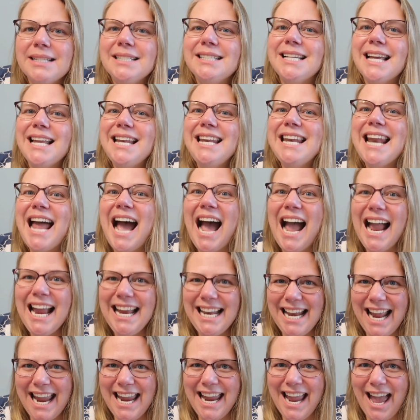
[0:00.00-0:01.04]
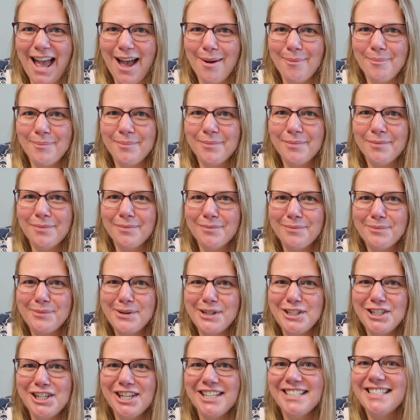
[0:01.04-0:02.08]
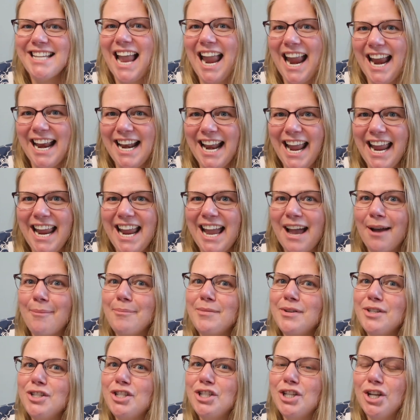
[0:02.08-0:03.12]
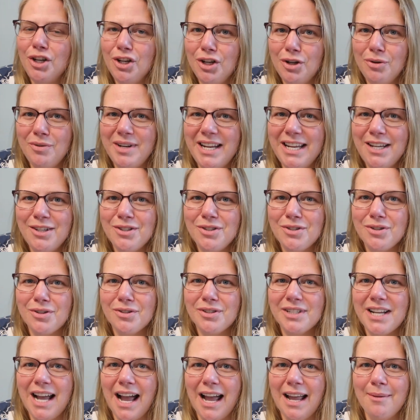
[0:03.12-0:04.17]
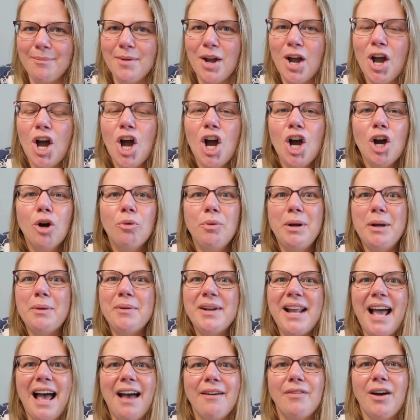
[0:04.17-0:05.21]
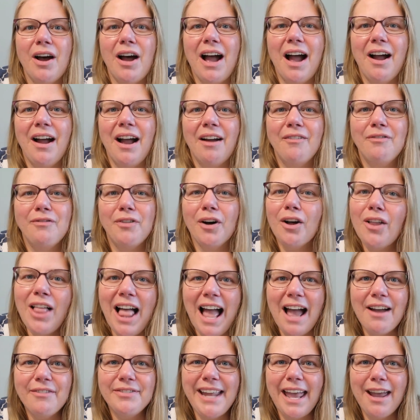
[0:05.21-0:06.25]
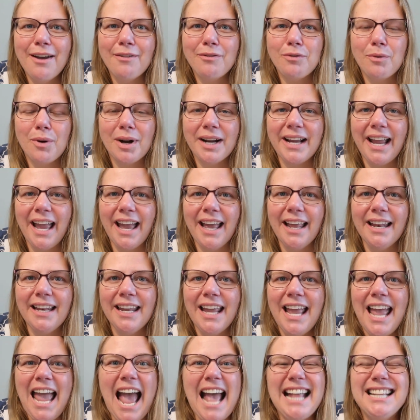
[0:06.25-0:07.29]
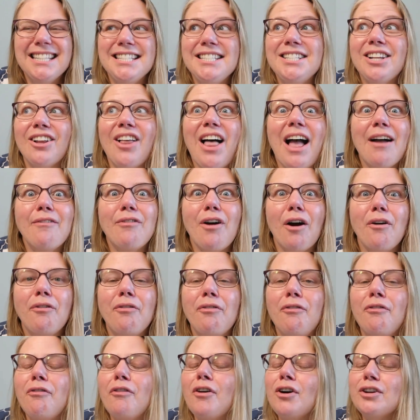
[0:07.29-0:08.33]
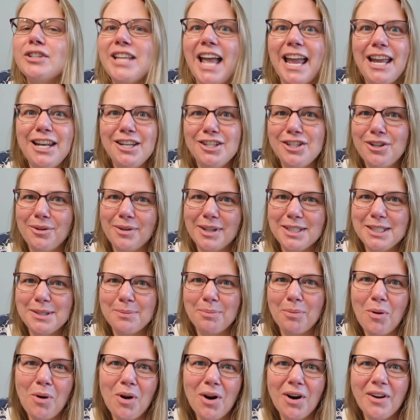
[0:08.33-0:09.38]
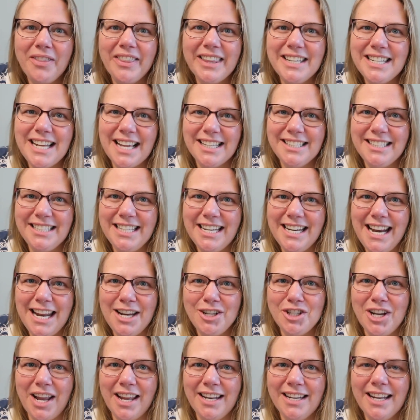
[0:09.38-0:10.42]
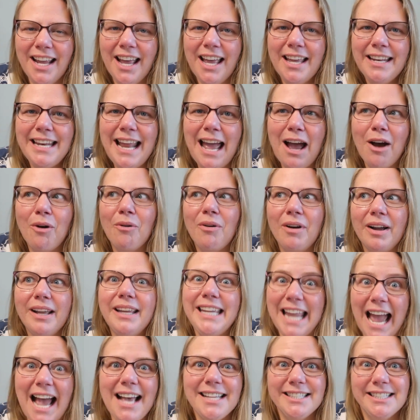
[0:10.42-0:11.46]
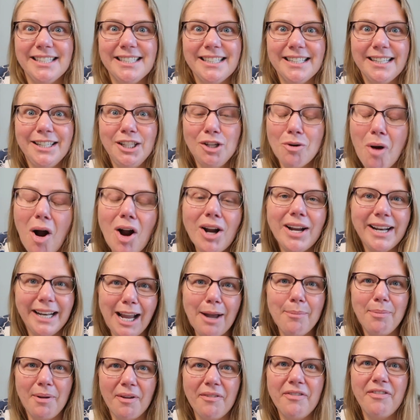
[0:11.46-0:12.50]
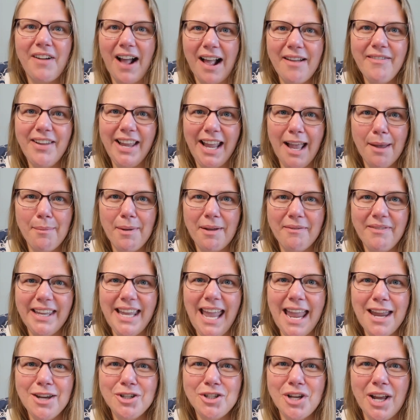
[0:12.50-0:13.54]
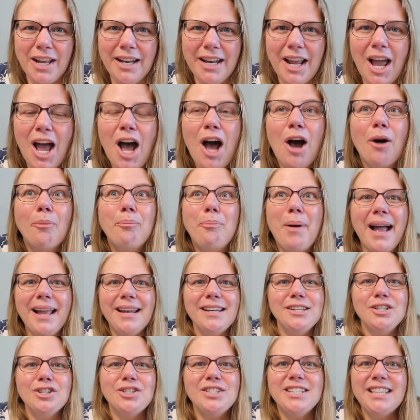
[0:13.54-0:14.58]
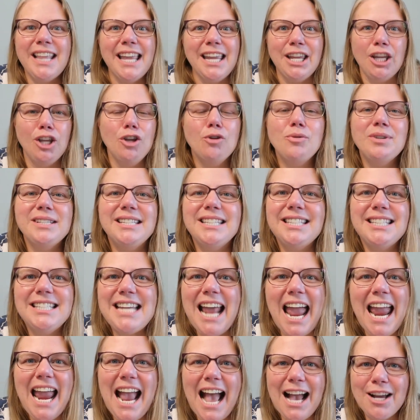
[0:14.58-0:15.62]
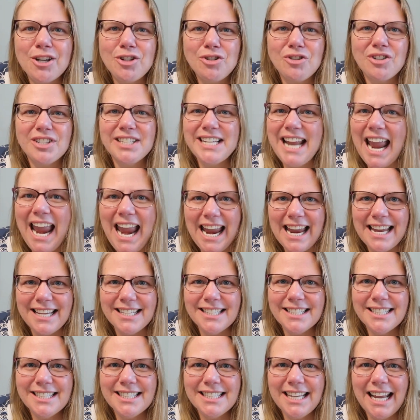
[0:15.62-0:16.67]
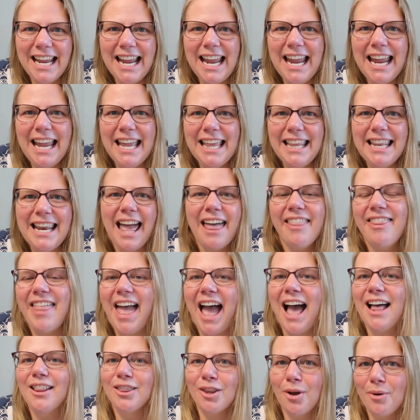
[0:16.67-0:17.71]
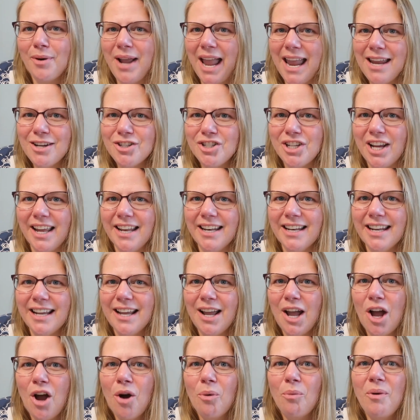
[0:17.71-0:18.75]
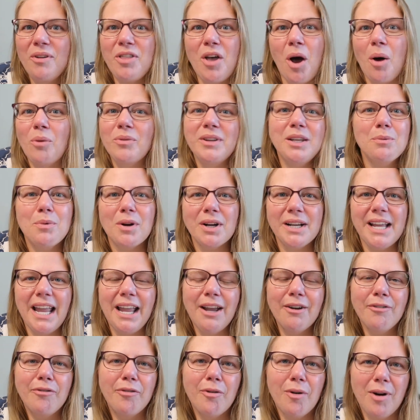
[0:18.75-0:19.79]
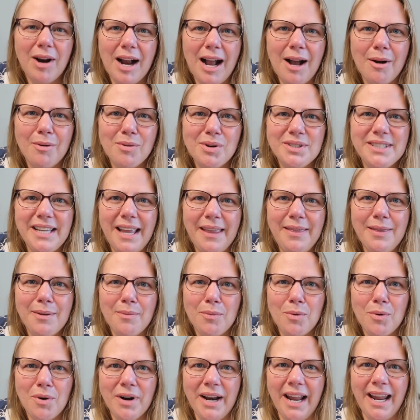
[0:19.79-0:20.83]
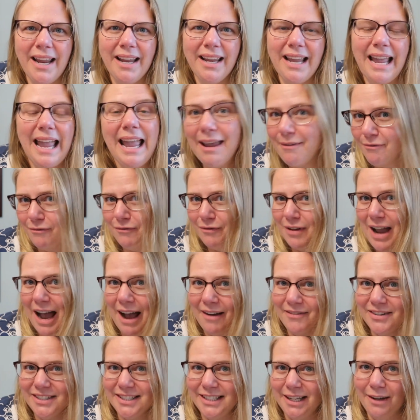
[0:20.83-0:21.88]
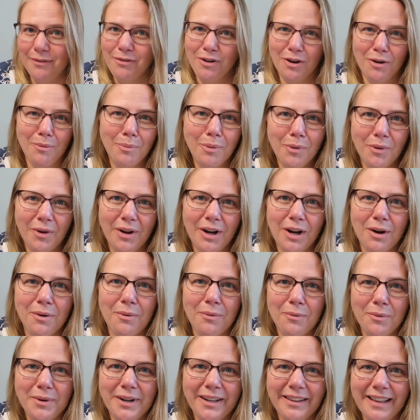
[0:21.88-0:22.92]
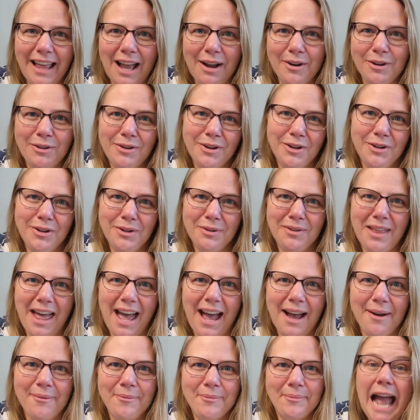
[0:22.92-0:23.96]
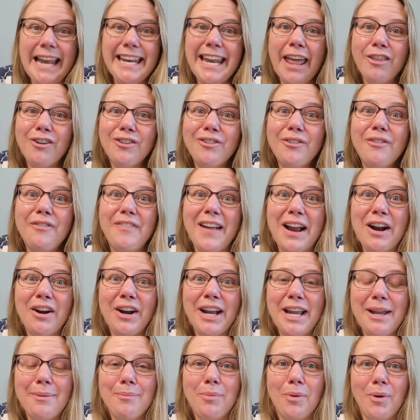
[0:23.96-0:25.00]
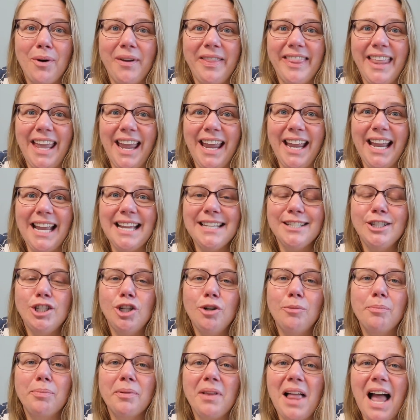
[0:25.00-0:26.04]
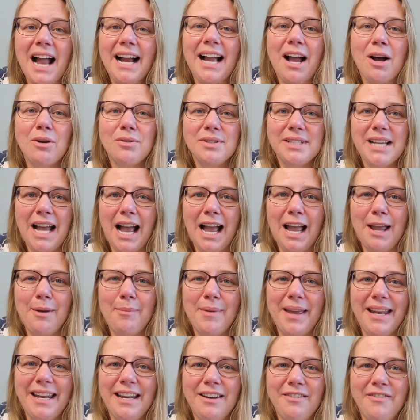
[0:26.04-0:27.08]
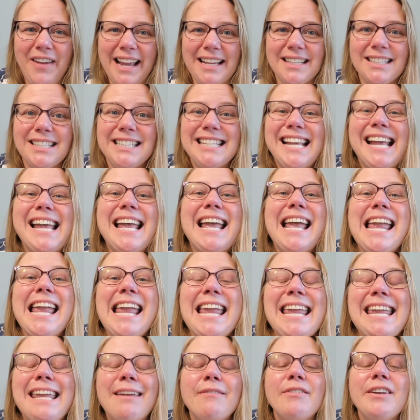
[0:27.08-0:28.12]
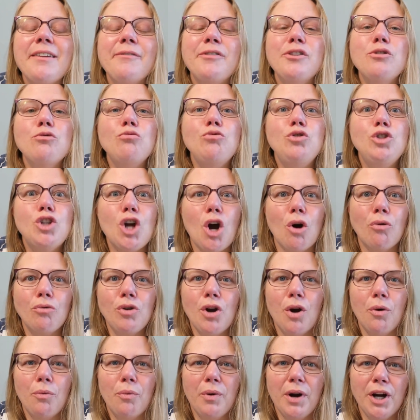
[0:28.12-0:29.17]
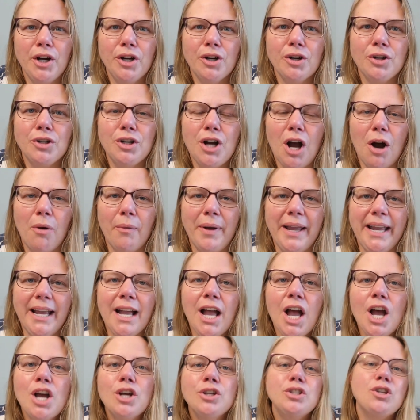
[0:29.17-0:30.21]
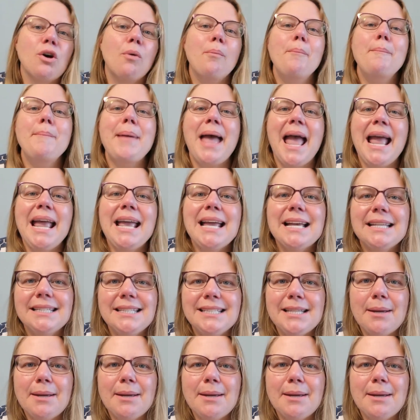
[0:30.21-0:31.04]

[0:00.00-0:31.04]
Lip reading: to 9 a.m., which is 8 a.m. to noon Eastern time, we would have a full half day of work in and still have a full day to explore the destination. Now, yes, you are getting up at 5 a.m. on vacation, but just think, you could stay extra days in that location with only working 4 hours in the morning. Obviously, if your employer would allow you to do that. Another very important thing is to block out time in advance, even if you don't know where you're going. So May and